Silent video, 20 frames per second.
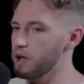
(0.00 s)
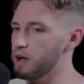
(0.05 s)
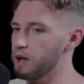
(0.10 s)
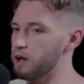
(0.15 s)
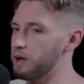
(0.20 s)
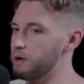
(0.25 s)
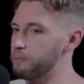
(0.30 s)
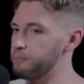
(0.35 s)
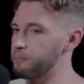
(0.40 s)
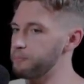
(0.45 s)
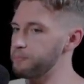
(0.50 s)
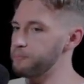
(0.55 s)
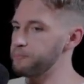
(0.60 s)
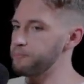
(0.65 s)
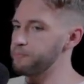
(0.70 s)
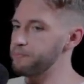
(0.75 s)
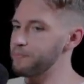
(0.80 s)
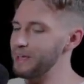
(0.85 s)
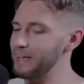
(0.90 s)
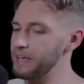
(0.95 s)

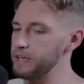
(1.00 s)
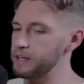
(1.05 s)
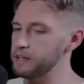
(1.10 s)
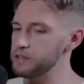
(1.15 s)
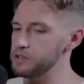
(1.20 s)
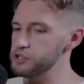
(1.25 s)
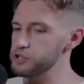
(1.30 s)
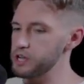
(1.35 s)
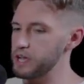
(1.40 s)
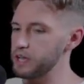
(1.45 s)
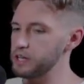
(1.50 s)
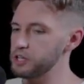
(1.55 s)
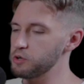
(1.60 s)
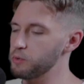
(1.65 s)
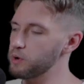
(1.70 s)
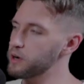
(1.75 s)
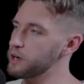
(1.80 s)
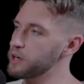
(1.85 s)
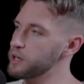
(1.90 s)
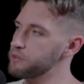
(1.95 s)
in
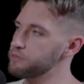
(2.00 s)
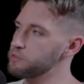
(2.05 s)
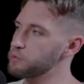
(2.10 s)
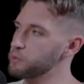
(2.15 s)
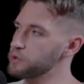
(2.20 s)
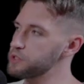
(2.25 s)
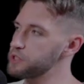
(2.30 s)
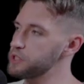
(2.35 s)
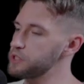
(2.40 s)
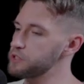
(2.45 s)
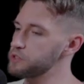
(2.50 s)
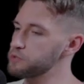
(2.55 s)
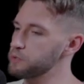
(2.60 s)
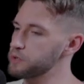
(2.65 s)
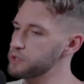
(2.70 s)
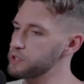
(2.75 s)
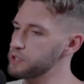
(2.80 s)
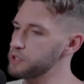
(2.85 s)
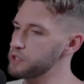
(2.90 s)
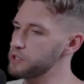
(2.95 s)
January of
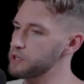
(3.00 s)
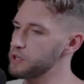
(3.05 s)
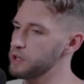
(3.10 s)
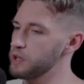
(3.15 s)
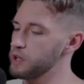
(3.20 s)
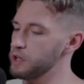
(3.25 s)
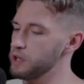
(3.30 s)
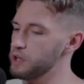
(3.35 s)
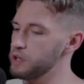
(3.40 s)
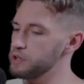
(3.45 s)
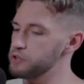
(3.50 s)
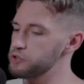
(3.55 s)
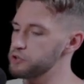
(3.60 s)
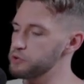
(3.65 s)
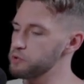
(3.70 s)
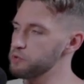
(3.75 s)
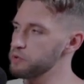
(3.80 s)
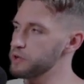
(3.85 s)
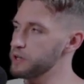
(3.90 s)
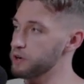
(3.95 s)

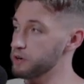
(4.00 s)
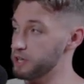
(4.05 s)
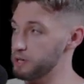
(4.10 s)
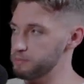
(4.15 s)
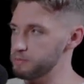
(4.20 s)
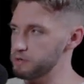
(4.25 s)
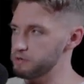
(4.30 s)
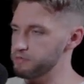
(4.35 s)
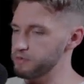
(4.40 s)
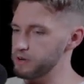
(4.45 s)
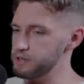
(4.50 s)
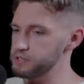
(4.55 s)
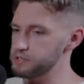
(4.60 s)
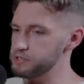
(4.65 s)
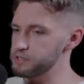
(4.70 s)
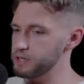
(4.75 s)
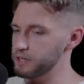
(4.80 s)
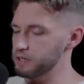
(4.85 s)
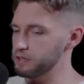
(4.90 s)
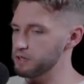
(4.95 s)
2022, and I'll keep this very
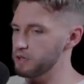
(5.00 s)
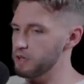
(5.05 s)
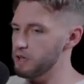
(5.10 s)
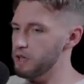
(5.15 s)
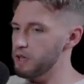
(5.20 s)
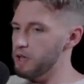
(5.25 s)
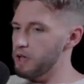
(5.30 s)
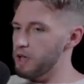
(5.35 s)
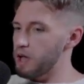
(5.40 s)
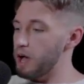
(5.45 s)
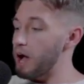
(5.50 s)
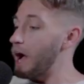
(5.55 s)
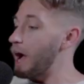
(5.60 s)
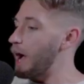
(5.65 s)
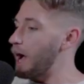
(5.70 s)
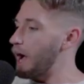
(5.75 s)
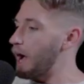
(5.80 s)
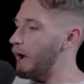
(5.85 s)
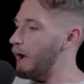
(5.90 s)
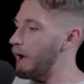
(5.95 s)
succinct,
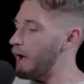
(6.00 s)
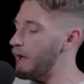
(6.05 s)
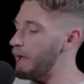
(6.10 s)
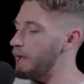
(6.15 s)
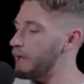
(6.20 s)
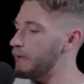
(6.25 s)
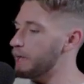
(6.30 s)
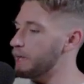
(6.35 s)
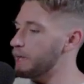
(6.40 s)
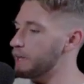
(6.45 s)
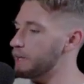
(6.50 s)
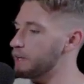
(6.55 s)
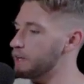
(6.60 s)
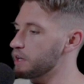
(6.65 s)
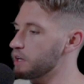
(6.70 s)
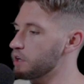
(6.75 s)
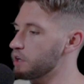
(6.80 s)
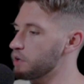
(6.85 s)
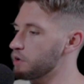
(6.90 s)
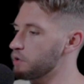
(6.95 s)

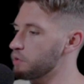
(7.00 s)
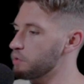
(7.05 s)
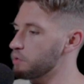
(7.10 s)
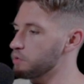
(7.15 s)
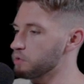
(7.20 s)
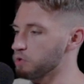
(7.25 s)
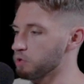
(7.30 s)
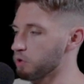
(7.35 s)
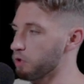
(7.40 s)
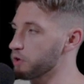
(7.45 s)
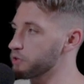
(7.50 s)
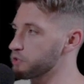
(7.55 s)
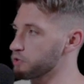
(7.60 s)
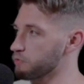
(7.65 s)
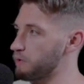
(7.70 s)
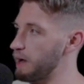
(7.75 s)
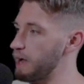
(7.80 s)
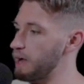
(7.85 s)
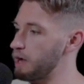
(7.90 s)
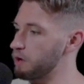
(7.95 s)
I looked
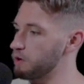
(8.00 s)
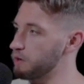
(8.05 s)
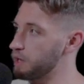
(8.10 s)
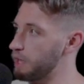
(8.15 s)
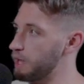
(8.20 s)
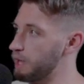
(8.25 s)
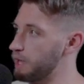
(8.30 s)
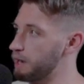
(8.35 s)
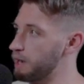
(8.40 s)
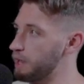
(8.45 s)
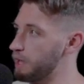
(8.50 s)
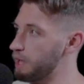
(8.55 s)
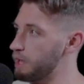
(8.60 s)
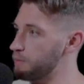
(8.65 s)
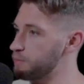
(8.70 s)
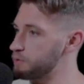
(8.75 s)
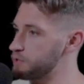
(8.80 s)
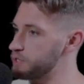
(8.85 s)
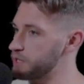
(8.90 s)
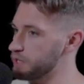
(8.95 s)
around at
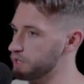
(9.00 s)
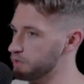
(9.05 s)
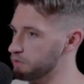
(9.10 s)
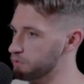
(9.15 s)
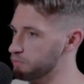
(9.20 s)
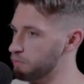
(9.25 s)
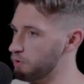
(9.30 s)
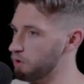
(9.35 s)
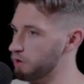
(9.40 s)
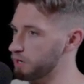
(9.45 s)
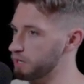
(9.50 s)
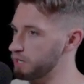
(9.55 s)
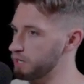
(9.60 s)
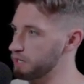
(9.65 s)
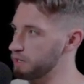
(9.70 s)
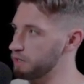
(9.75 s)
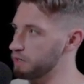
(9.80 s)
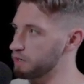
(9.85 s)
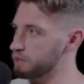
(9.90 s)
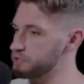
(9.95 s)
a particular
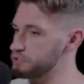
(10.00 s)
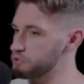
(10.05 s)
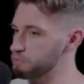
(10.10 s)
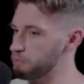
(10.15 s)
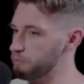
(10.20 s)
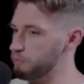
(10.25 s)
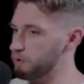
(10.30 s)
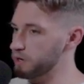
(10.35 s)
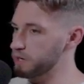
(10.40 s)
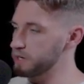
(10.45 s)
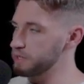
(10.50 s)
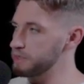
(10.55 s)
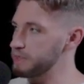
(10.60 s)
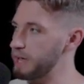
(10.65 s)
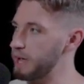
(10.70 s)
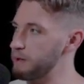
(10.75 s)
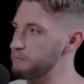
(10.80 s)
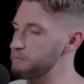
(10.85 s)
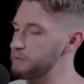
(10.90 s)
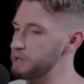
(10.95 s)
market, a consumer market,
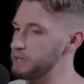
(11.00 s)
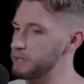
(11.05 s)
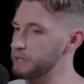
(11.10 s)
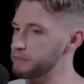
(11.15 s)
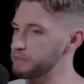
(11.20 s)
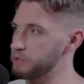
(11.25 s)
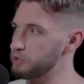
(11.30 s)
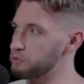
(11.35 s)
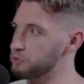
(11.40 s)
that being the